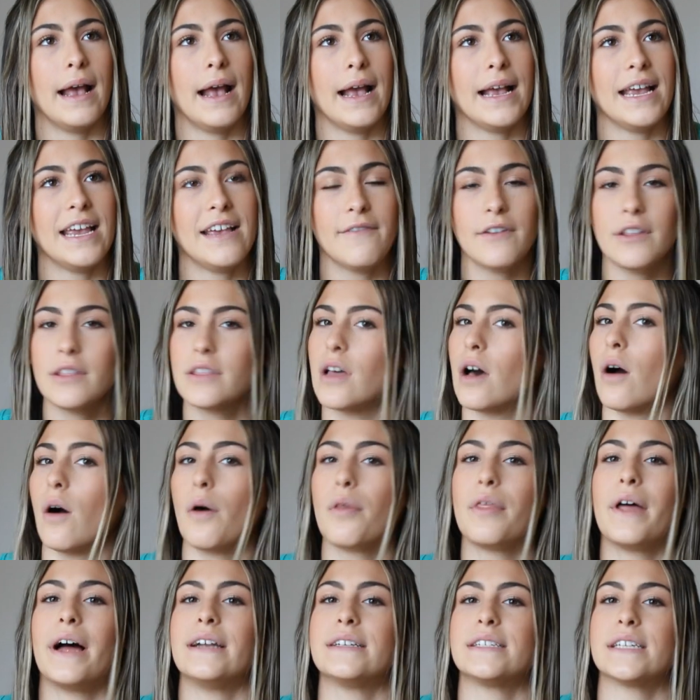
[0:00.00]
Even
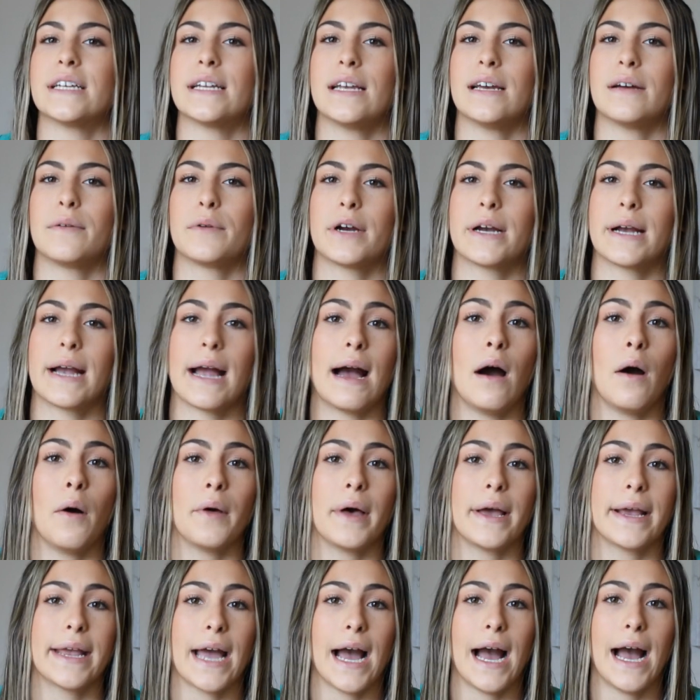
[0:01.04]
though that didn't work out,
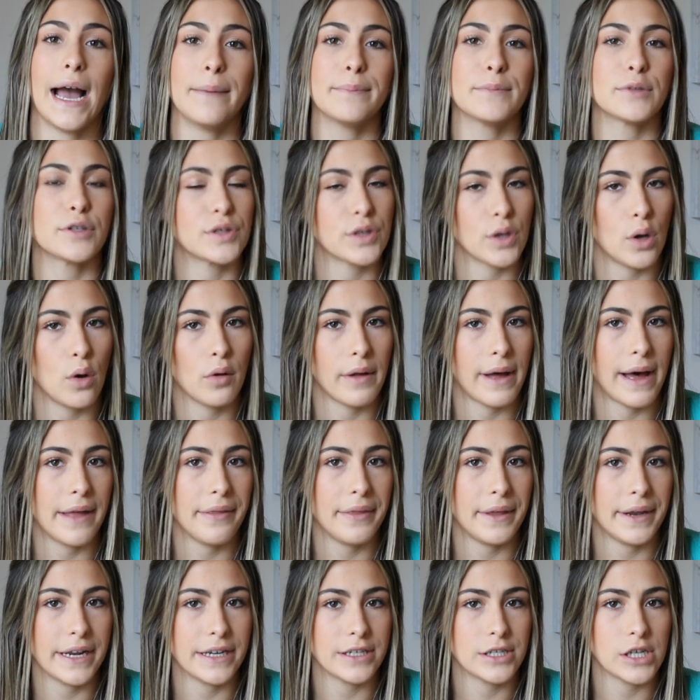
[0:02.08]
like I'm so
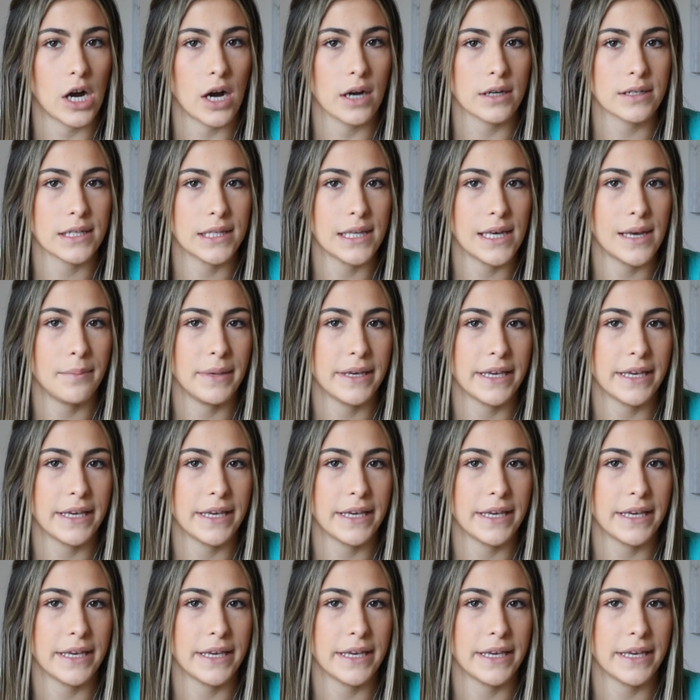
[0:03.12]
glad that I talked to them,